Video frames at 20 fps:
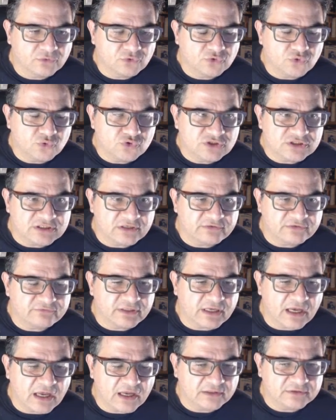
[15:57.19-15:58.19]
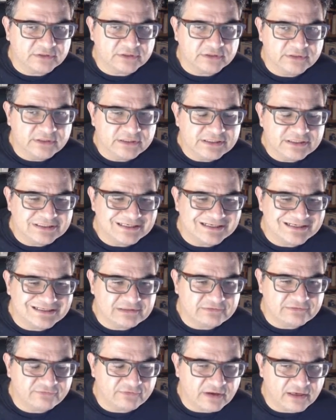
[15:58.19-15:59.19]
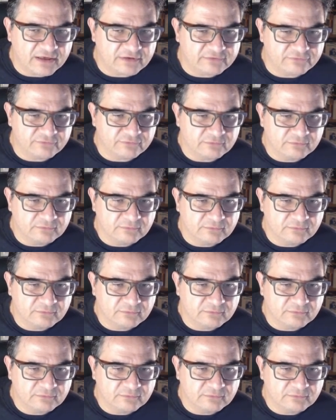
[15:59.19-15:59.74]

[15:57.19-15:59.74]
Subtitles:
2765.